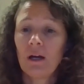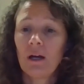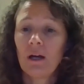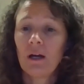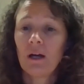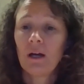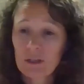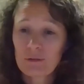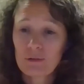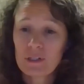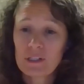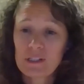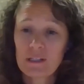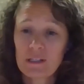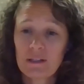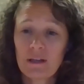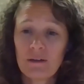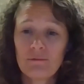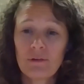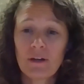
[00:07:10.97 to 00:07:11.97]

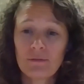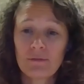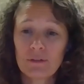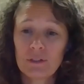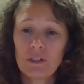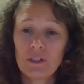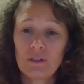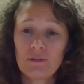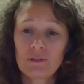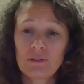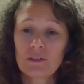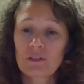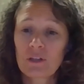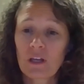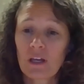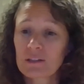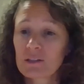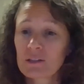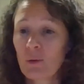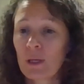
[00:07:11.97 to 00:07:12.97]
increasing their revenues
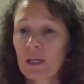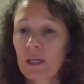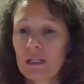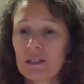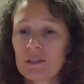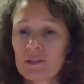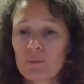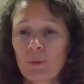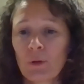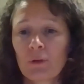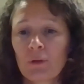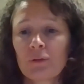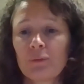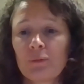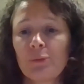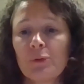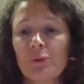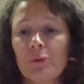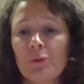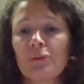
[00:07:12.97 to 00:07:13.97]
as quickly as
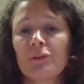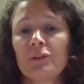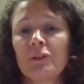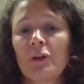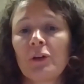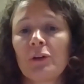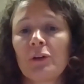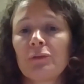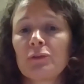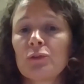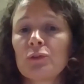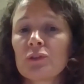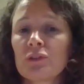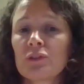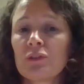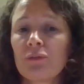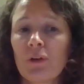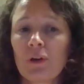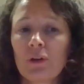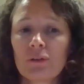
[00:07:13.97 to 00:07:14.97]
possible. So of course the
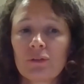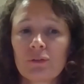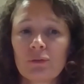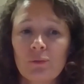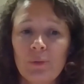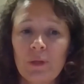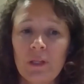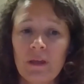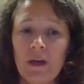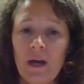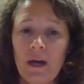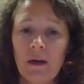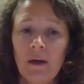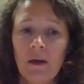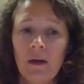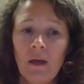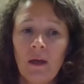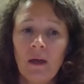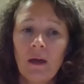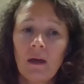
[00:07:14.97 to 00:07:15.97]
focus will be there.
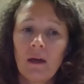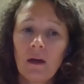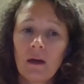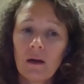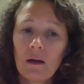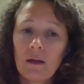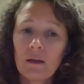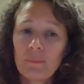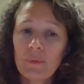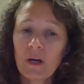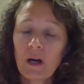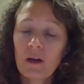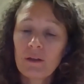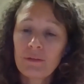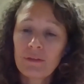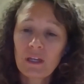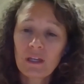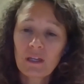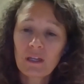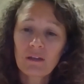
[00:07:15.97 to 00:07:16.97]
But I
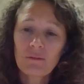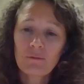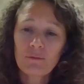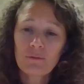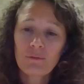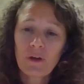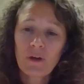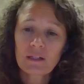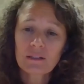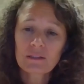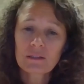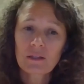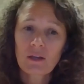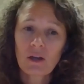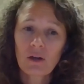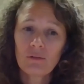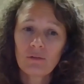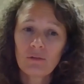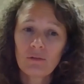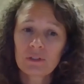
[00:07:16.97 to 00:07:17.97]
think, in fact,
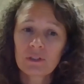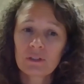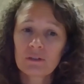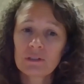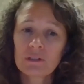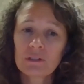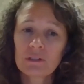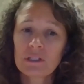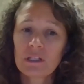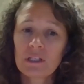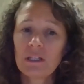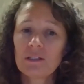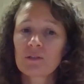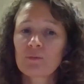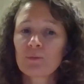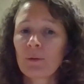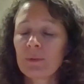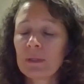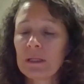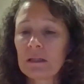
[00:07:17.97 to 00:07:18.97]
COVID-19 has
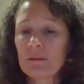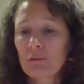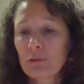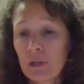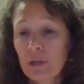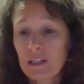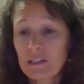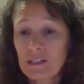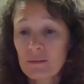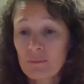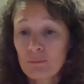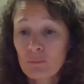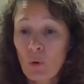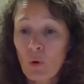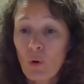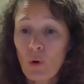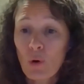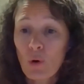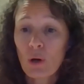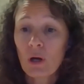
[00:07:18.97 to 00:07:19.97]
probably created
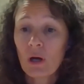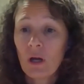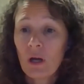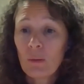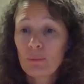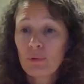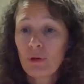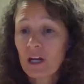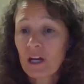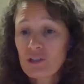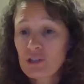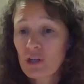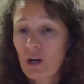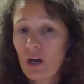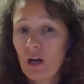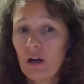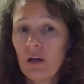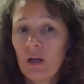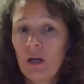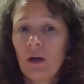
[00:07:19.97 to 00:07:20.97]
more
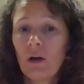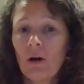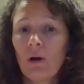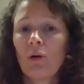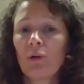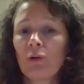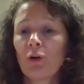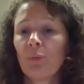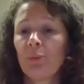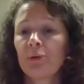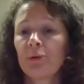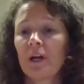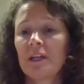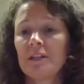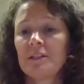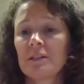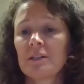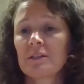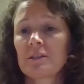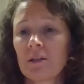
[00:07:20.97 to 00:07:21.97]
pressure on
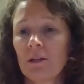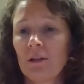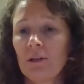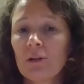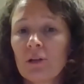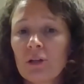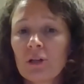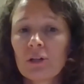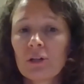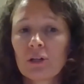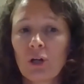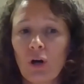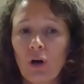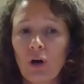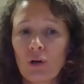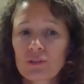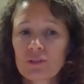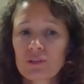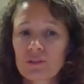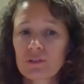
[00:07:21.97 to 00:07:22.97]
operators to look at
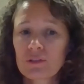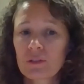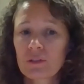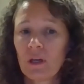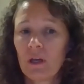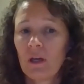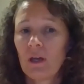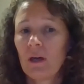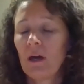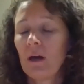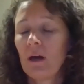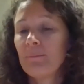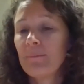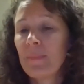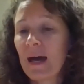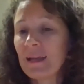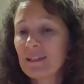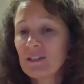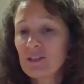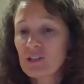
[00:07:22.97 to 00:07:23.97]
costs and
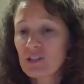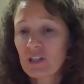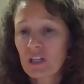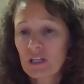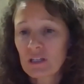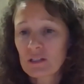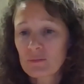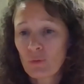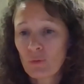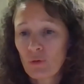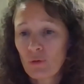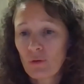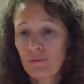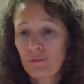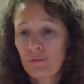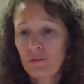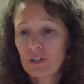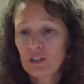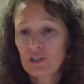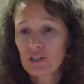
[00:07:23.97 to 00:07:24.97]
manage things more
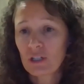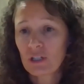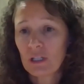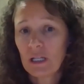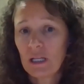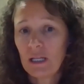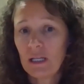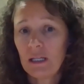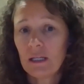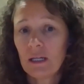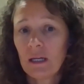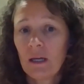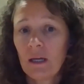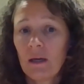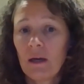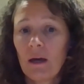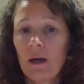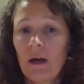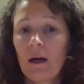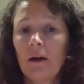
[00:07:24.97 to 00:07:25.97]
efficiently,
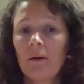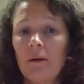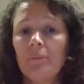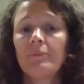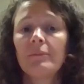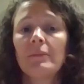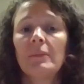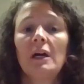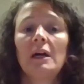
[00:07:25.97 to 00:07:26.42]
and